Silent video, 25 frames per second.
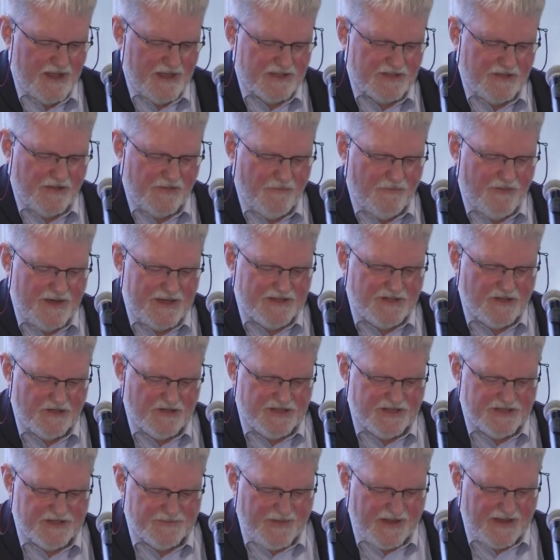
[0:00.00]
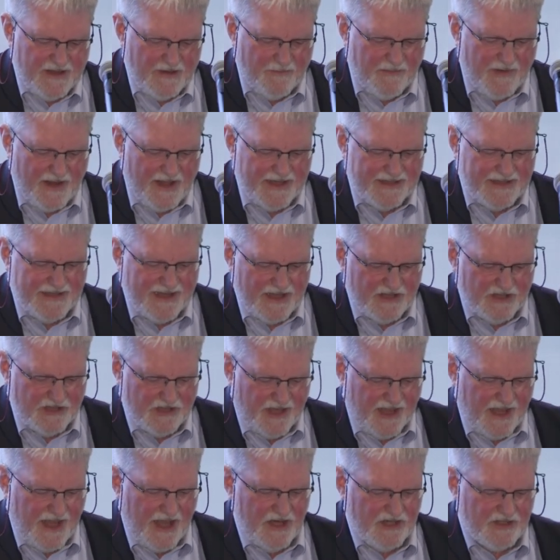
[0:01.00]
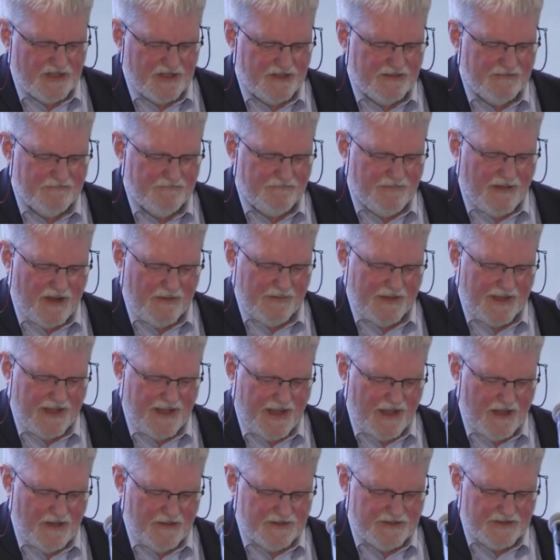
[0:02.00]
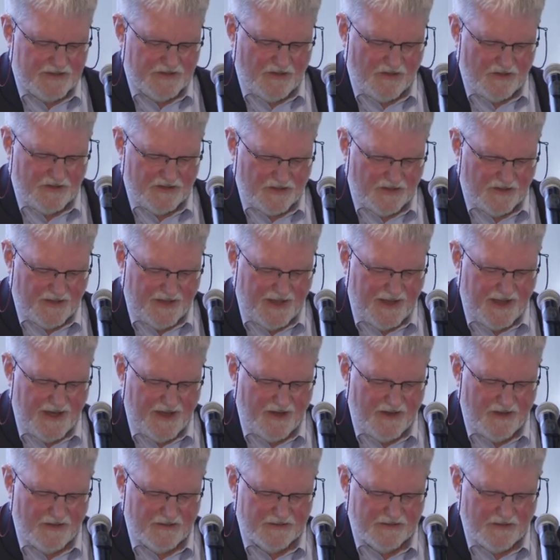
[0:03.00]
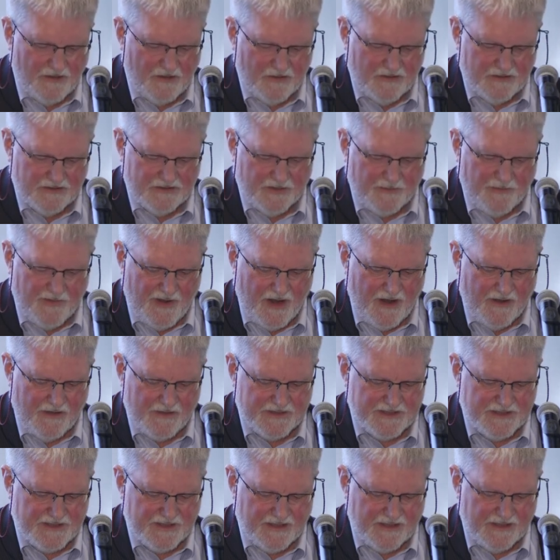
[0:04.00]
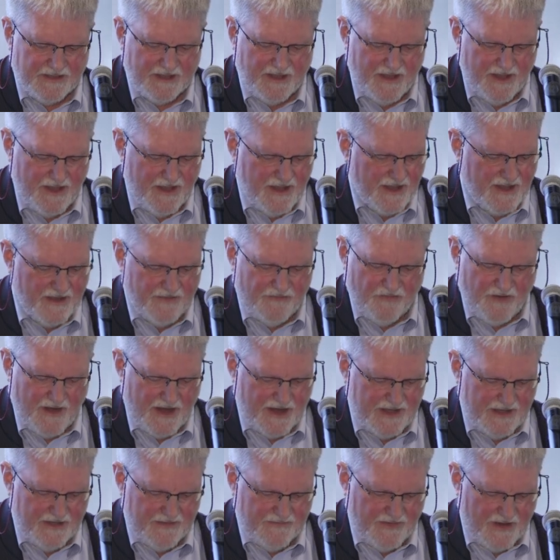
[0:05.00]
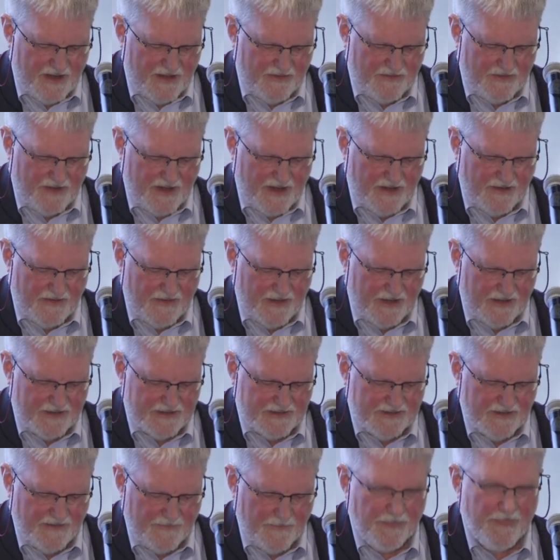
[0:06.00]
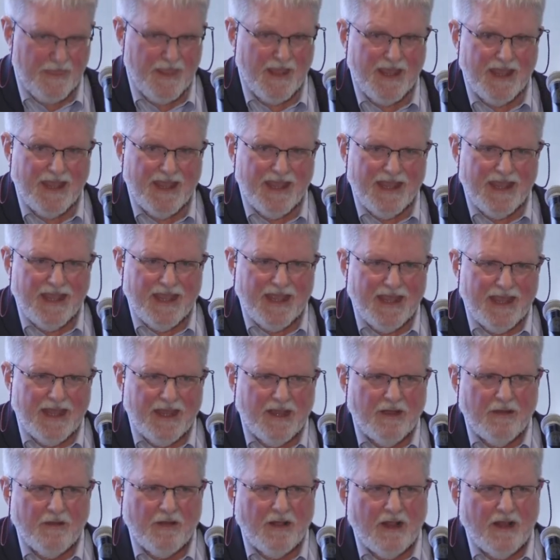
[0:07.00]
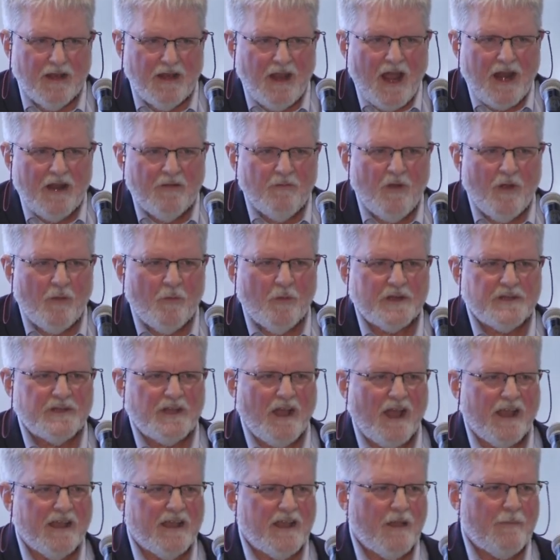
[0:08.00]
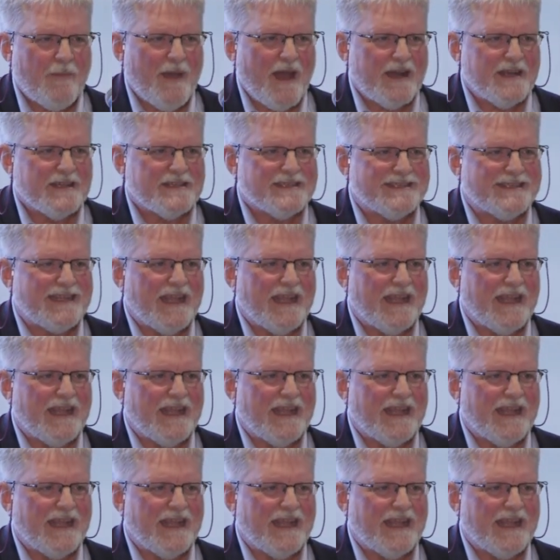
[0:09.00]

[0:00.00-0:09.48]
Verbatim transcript: So the research is being applied to education, public health, social care, local democracy, and a variety of other areas. A lot of what we're talking about is